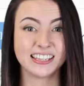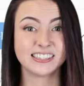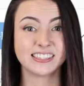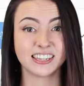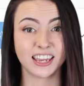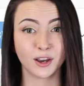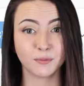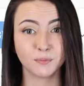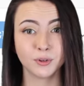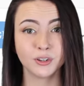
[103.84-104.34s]

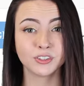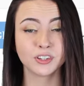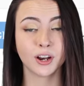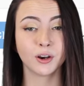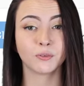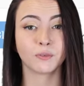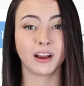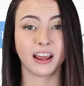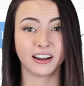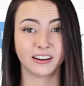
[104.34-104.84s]
Samples
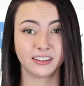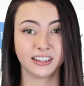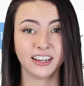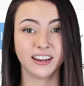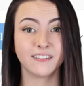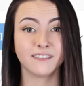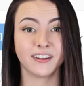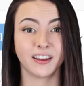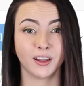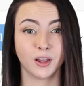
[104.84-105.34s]
are readily
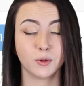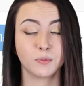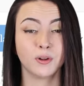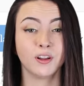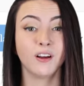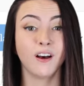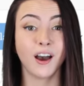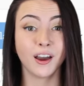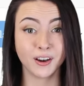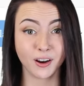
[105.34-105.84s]

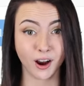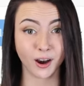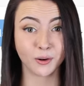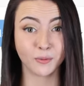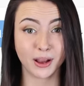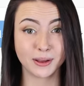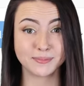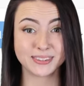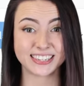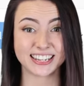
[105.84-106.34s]
available on our
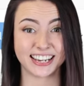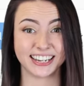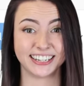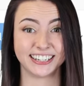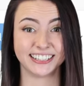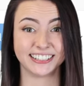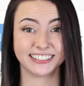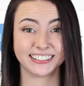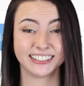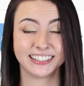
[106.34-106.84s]

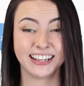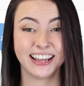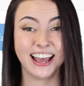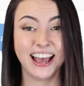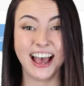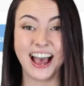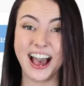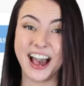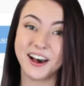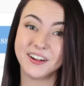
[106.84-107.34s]
website.
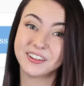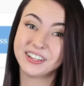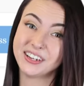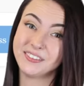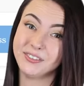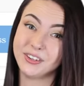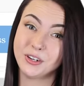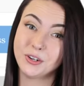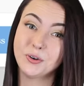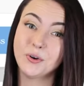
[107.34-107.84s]
I'll
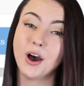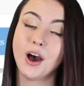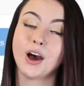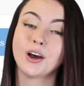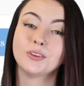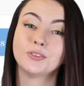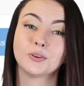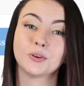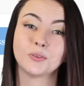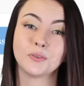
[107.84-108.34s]
leave you
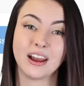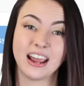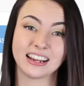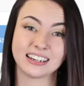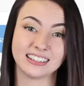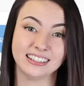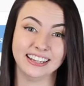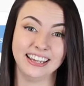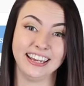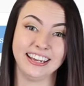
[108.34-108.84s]
a
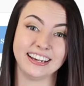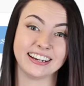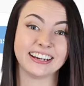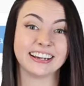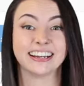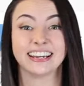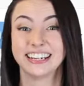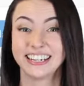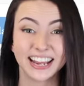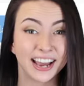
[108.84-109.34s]
direct link
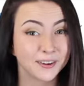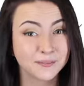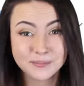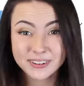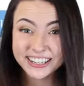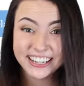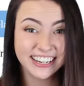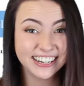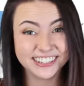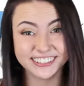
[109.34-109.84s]
down
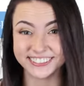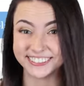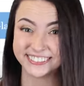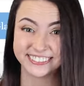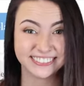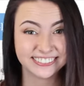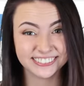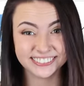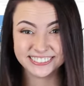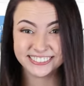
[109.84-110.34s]

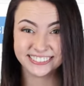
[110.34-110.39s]
below.